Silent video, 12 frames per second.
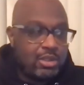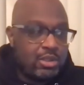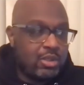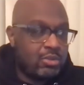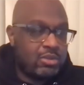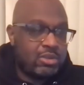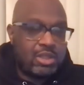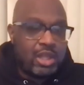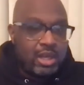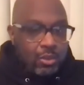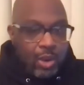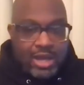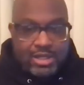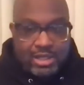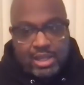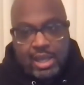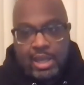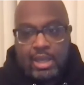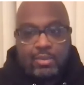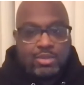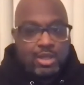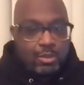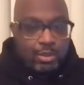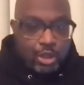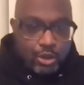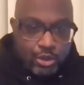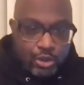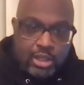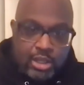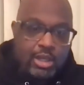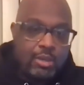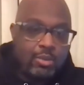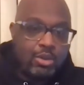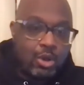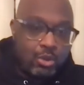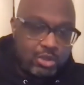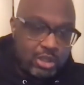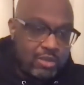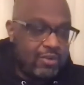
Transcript: you know, steady watching games and I'm learning and I'm coaching.